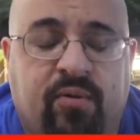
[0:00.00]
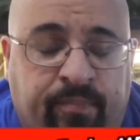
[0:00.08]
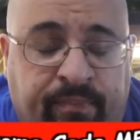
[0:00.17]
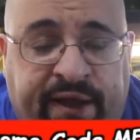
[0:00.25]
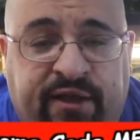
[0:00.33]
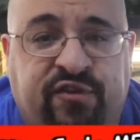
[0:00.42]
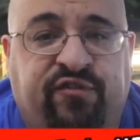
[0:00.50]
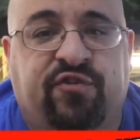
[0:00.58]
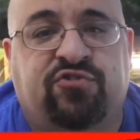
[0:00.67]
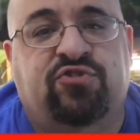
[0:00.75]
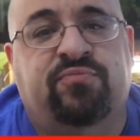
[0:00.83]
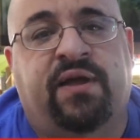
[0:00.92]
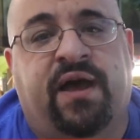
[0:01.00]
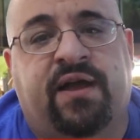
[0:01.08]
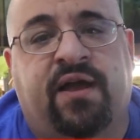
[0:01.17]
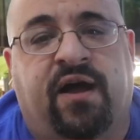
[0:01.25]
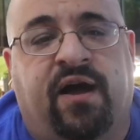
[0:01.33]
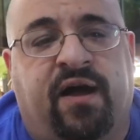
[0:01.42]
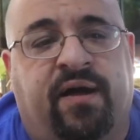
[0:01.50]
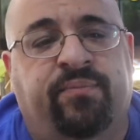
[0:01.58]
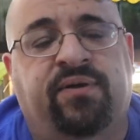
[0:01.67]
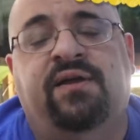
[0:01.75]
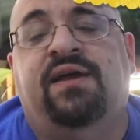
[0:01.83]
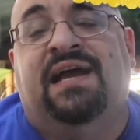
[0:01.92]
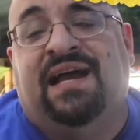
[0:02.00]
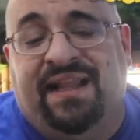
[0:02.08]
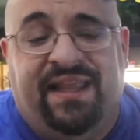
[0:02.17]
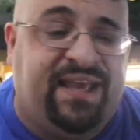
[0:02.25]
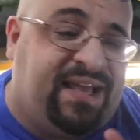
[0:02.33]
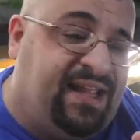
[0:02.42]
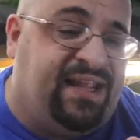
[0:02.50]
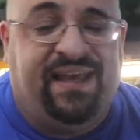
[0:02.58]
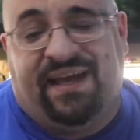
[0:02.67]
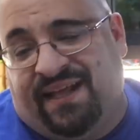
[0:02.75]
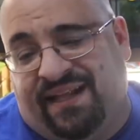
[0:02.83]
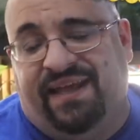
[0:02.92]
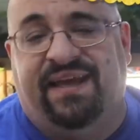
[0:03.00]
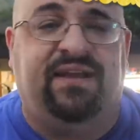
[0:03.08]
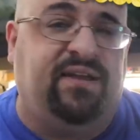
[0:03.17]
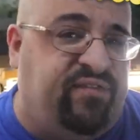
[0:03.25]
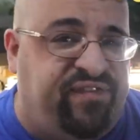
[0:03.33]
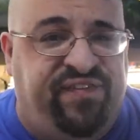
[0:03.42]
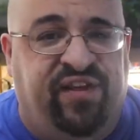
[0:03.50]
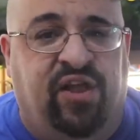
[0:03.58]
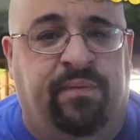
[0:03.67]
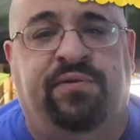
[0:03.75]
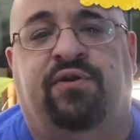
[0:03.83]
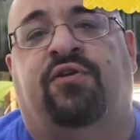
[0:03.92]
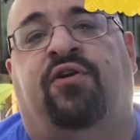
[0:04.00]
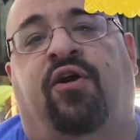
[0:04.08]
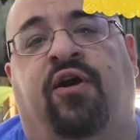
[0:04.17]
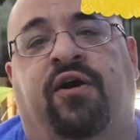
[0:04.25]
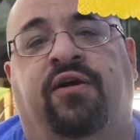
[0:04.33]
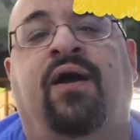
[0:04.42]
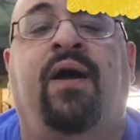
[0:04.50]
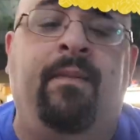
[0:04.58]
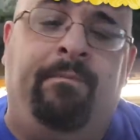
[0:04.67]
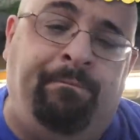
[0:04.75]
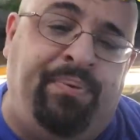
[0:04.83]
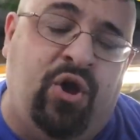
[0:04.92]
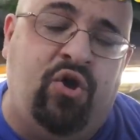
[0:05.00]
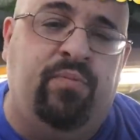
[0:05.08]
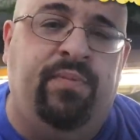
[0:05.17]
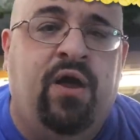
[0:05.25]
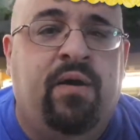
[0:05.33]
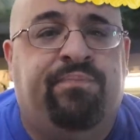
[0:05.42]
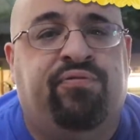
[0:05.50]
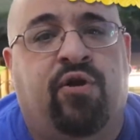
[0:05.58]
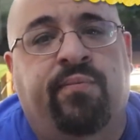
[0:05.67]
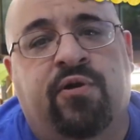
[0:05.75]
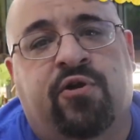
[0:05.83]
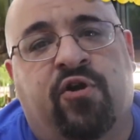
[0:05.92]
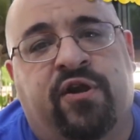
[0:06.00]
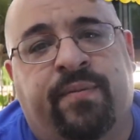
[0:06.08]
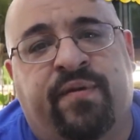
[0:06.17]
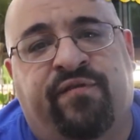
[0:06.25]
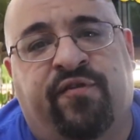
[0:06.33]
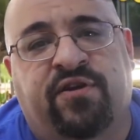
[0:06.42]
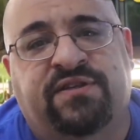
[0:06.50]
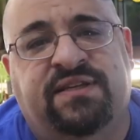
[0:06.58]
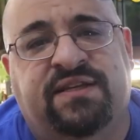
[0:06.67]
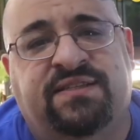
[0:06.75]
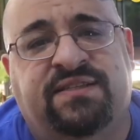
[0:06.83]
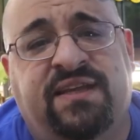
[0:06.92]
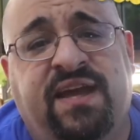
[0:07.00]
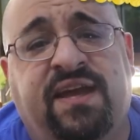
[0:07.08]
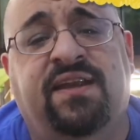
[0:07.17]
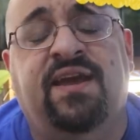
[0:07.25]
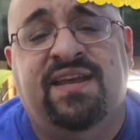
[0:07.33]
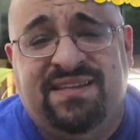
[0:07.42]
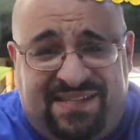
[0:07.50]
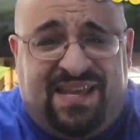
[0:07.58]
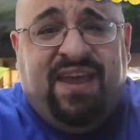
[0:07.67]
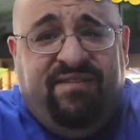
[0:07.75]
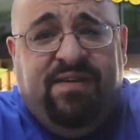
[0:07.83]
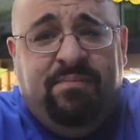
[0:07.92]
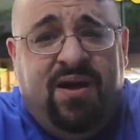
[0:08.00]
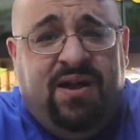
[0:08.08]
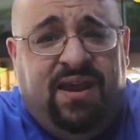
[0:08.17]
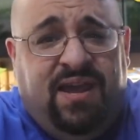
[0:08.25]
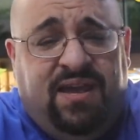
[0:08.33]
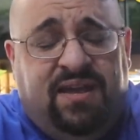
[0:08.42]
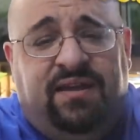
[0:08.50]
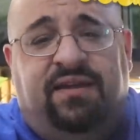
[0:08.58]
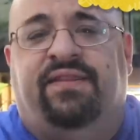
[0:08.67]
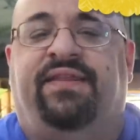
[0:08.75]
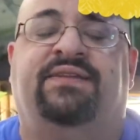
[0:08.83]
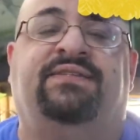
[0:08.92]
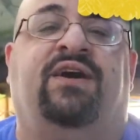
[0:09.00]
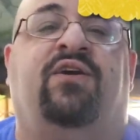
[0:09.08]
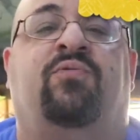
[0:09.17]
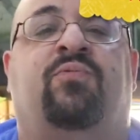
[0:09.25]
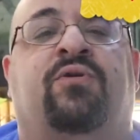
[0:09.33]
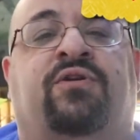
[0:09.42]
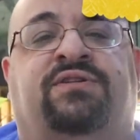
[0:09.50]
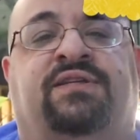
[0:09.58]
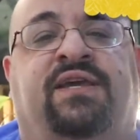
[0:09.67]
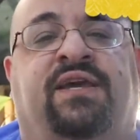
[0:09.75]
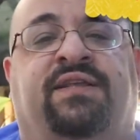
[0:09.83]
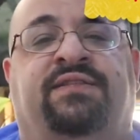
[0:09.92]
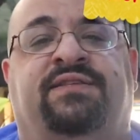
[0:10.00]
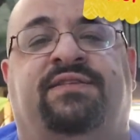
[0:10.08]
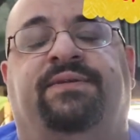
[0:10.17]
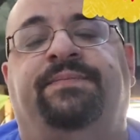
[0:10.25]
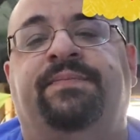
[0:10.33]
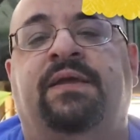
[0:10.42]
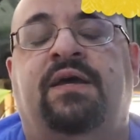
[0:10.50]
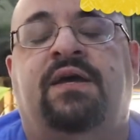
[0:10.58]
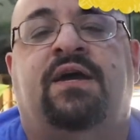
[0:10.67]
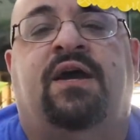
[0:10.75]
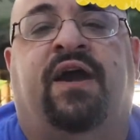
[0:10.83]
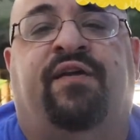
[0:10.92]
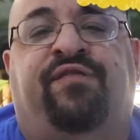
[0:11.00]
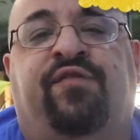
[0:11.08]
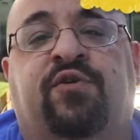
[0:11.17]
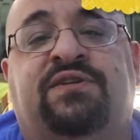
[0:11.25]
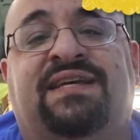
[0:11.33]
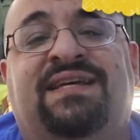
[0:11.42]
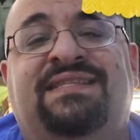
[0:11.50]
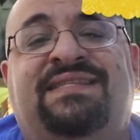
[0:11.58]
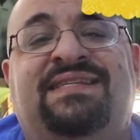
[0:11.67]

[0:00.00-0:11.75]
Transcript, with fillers: michaelsfishroom.com, click, click, click, fill up your cart, boom, promo code MFR16, saving money. That's how it works, kids. All right, folks, in